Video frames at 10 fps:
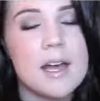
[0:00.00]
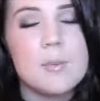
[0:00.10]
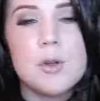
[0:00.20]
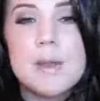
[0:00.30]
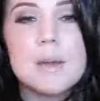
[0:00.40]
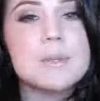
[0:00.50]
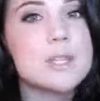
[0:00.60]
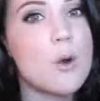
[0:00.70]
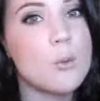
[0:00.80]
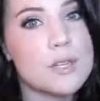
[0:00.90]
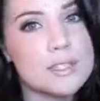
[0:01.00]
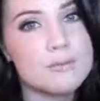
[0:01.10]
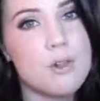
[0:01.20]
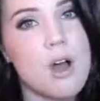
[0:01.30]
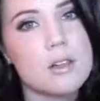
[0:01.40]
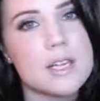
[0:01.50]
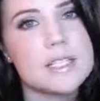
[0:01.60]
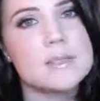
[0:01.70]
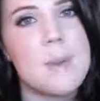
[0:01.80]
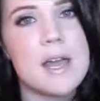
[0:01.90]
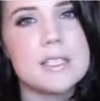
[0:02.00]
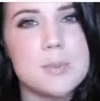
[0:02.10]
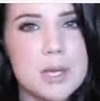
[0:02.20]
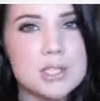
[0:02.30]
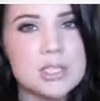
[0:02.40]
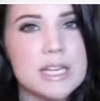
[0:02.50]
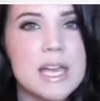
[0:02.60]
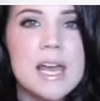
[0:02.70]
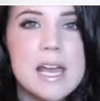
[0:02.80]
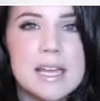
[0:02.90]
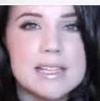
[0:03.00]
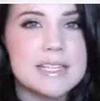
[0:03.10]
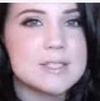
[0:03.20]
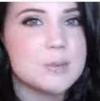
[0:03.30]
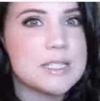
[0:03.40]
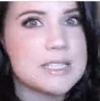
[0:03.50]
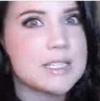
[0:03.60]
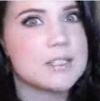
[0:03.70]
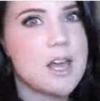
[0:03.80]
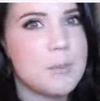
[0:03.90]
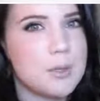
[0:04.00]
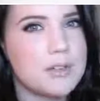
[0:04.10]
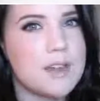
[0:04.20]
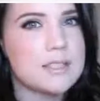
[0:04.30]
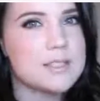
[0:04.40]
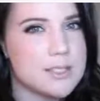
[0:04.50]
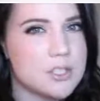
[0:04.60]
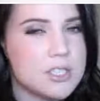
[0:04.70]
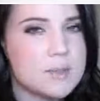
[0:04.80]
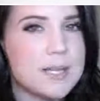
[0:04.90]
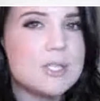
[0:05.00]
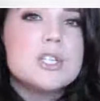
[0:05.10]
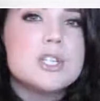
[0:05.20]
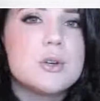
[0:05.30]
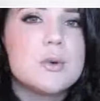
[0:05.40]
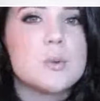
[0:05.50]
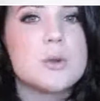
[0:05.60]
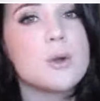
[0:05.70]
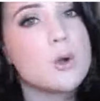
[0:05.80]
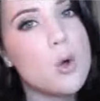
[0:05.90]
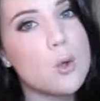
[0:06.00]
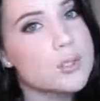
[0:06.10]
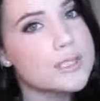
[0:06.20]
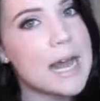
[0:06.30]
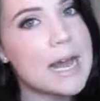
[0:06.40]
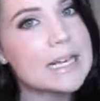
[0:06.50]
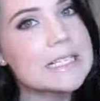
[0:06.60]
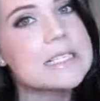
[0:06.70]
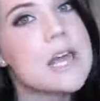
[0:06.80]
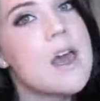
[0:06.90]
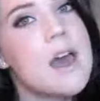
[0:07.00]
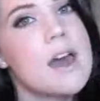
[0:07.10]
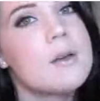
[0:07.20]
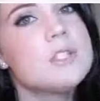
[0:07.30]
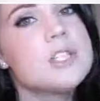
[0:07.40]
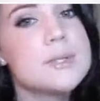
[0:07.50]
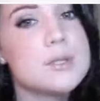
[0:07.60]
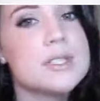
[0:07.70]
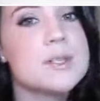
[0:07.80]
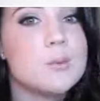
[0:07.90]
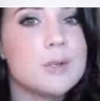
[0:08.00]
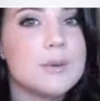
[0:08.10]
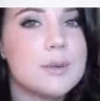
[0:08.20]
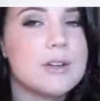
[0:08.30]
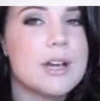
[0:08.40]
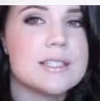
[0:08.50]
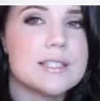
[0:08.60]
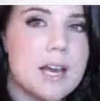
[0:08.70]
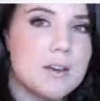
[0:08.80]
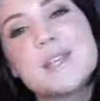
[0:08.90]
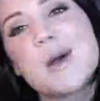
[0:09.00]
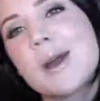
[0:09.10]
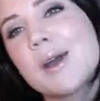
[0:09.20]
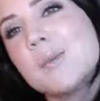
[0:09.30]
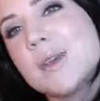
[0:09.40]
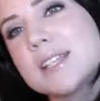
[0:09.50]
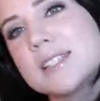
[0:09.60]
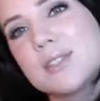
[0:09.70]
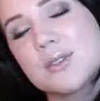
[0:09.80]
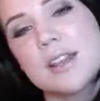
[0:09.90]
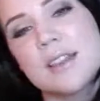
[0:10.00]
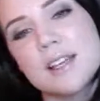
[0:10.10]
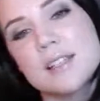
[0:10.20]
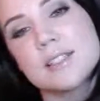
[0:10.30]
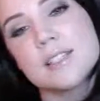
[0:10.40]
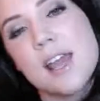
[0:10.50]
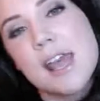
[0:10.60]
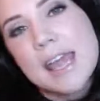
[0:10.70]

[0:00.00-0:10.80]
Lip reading: Her makeup is always flawless, but especially in these recent couple events that she's been to and with her Kohl's ads, she's been doing some really great stuff. So I hope you guys enjoy this,